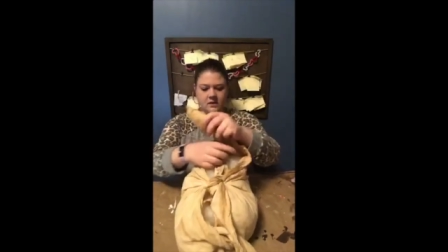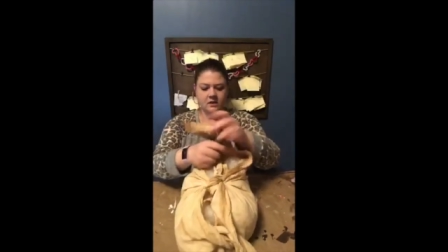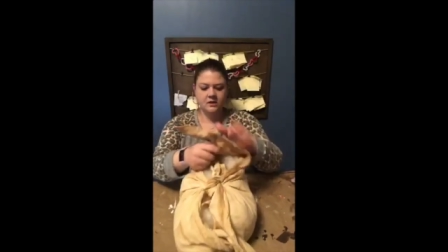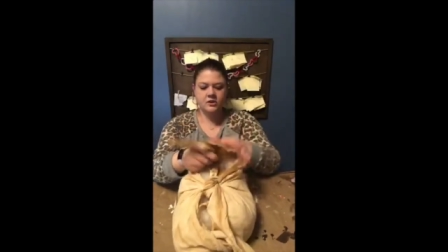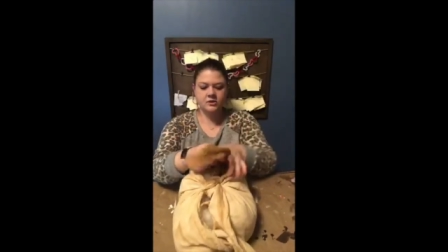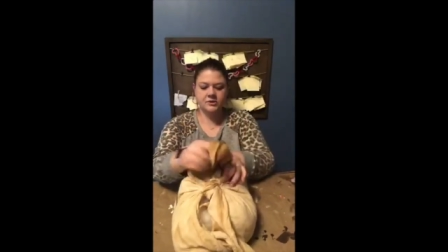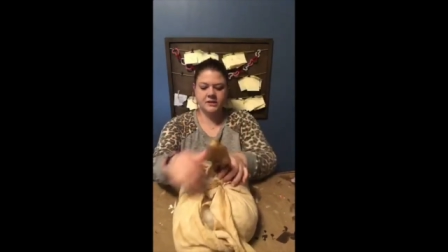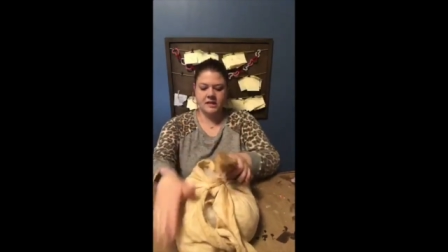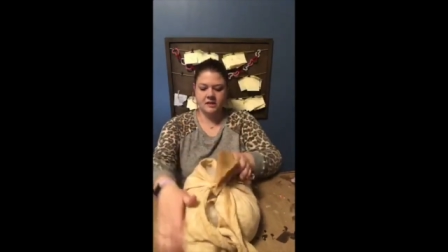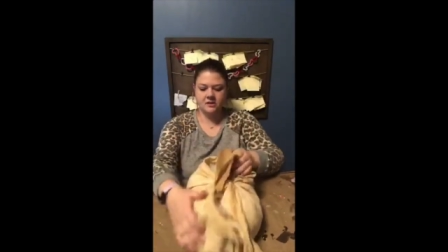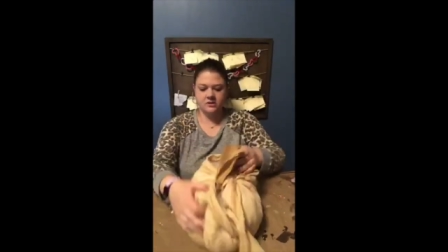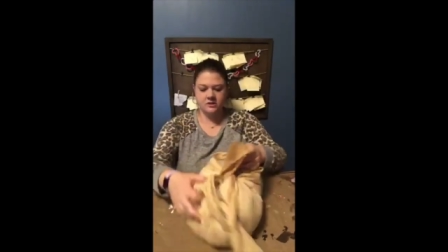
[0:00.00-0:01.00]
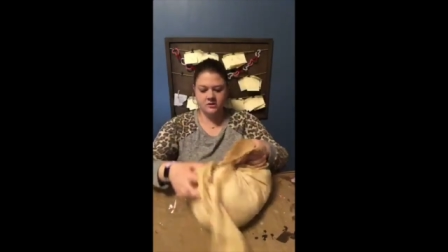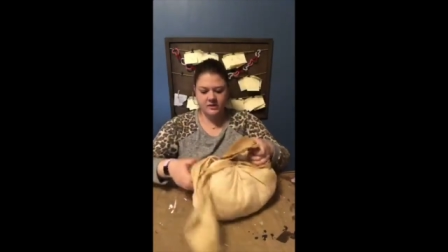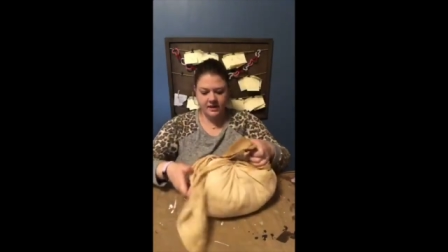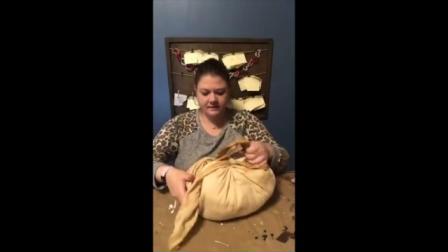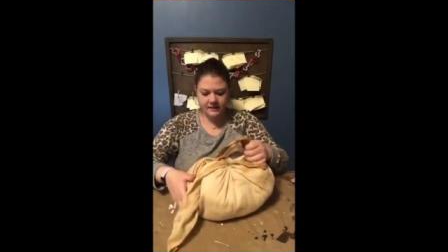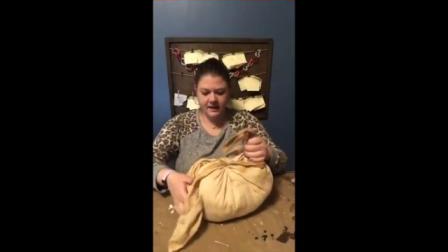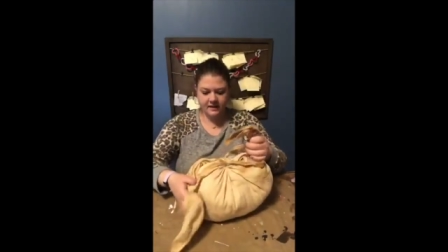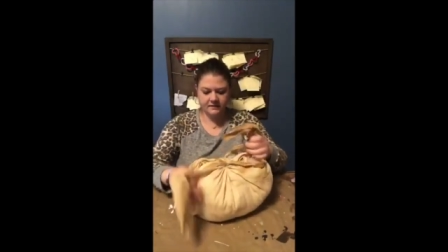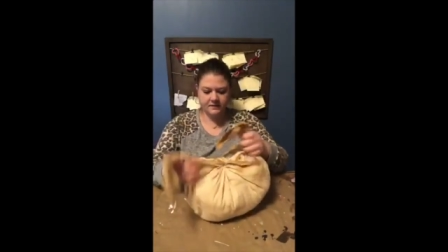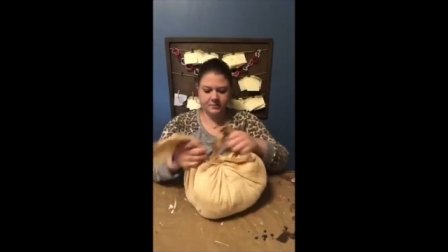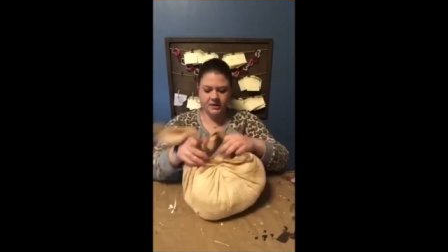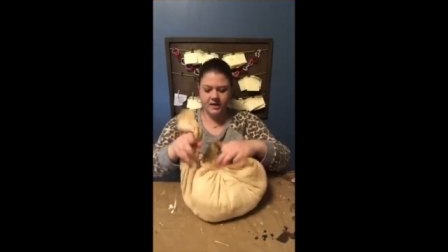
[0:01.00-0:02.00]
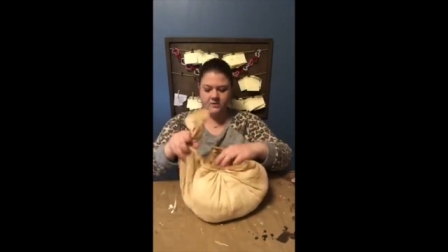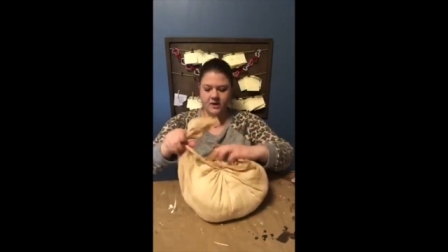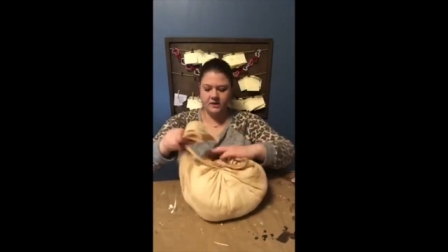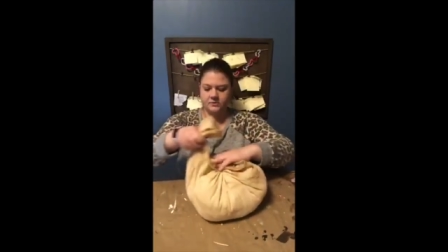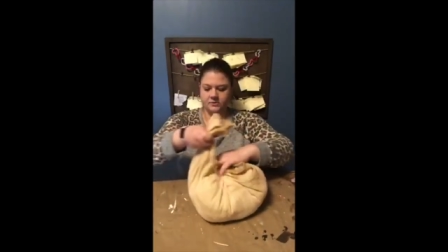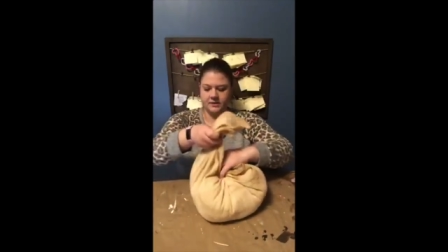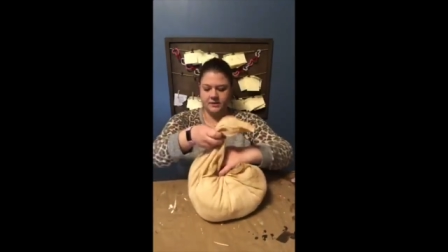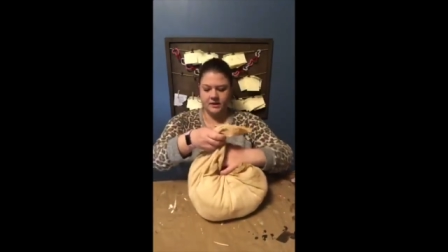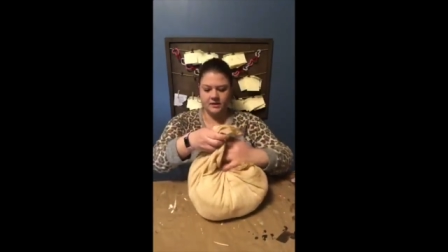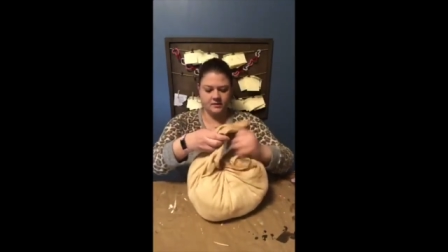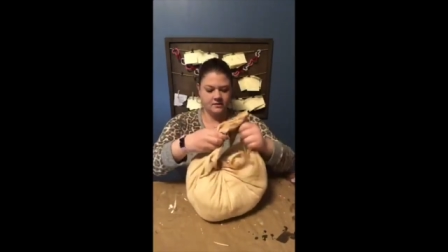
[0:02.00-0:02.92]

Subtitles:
You'll see, you definitely have to play around with it.